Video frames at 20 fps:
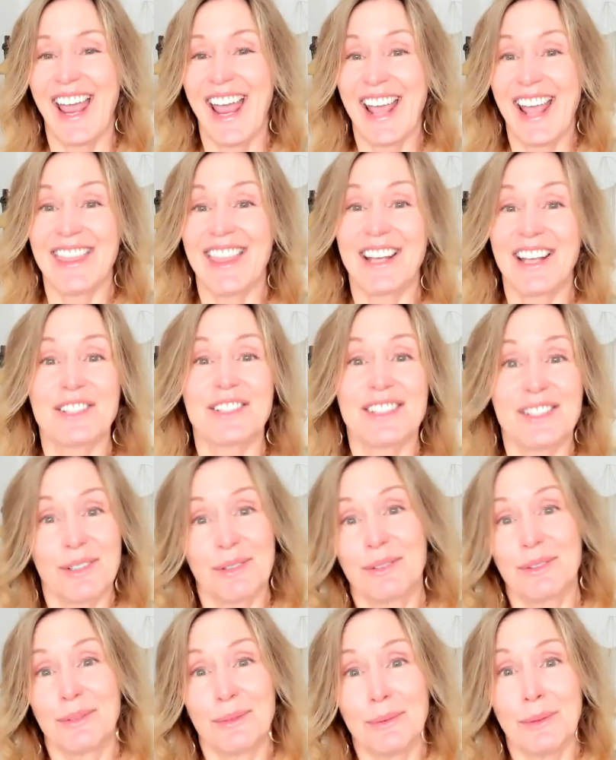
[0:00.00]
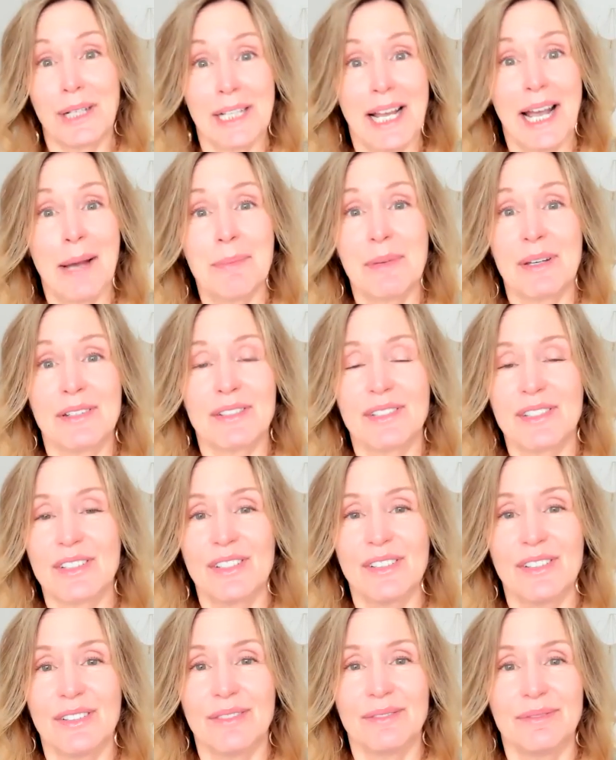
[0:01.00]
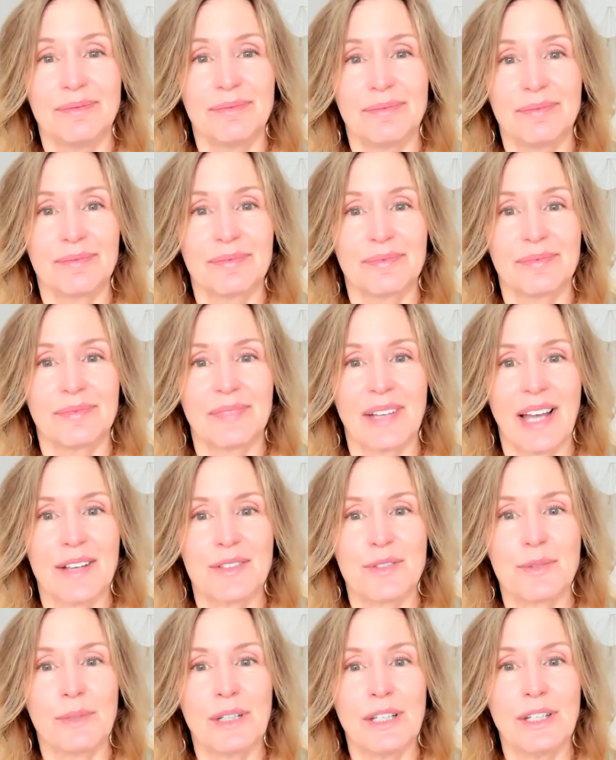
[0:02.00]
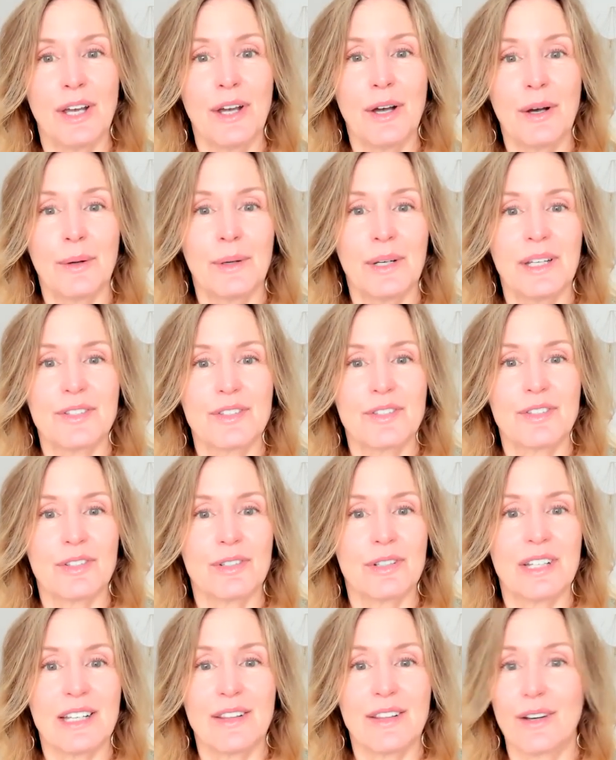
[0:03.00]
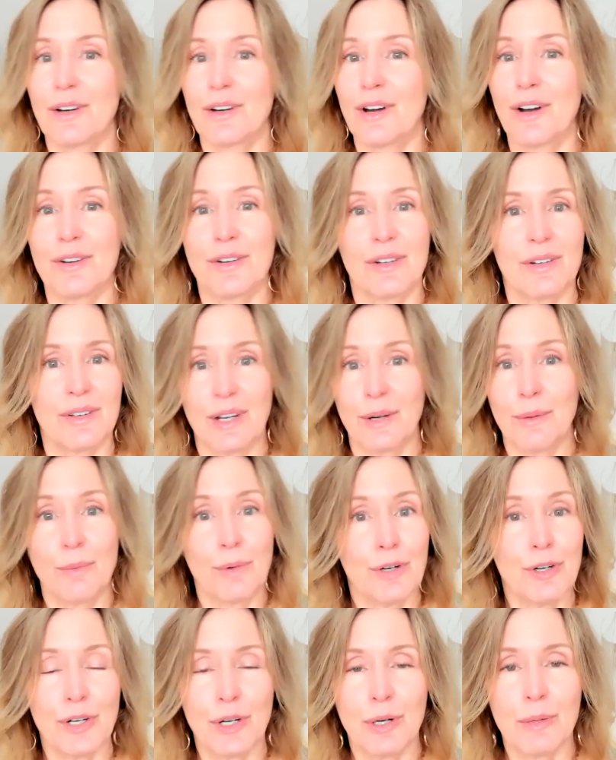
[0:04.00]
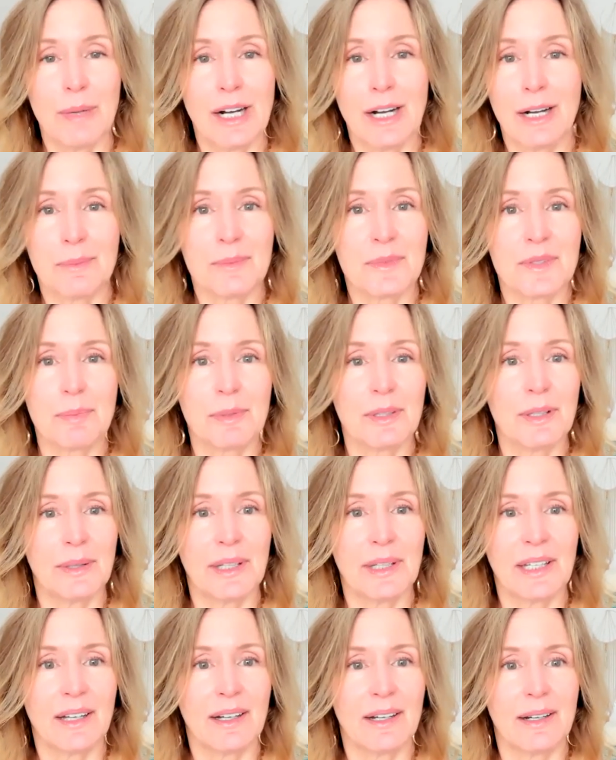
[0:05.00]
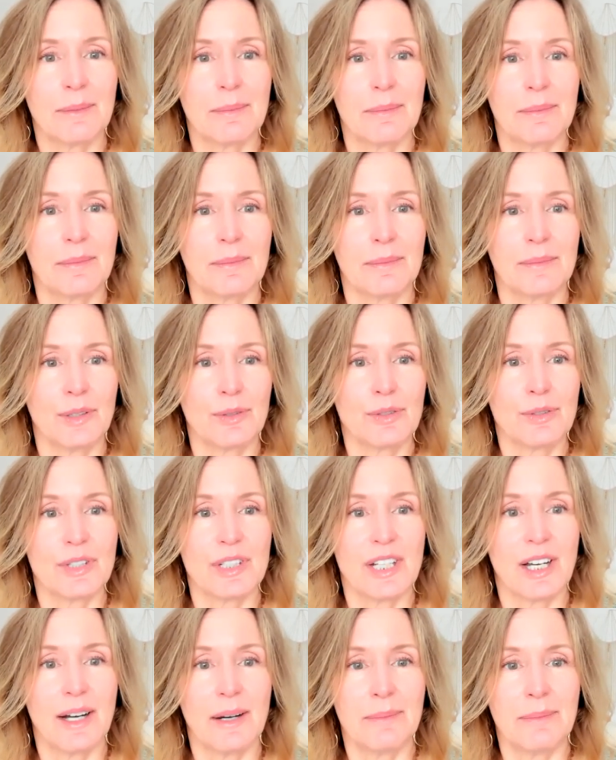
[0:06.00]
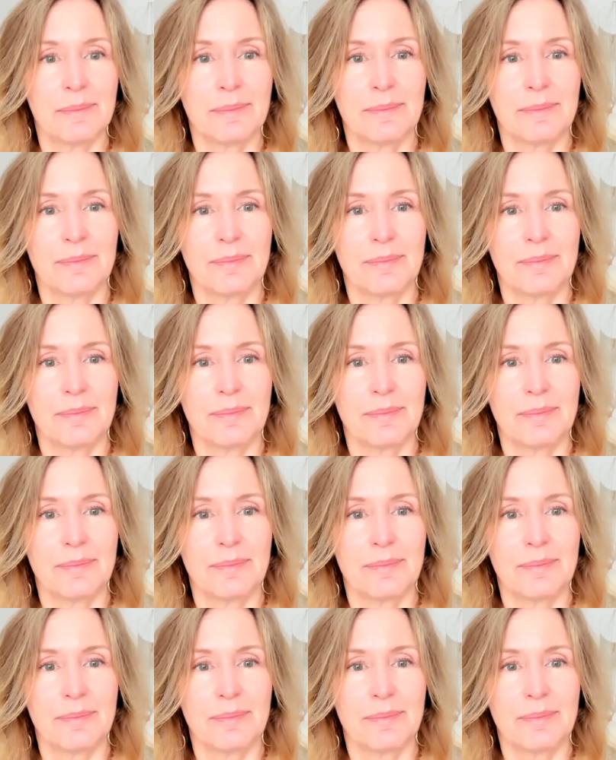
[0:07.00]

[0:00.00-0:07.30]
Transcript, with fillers: And that's what happened. As we know, history, there are there were no bombs blowing up Notre Dame.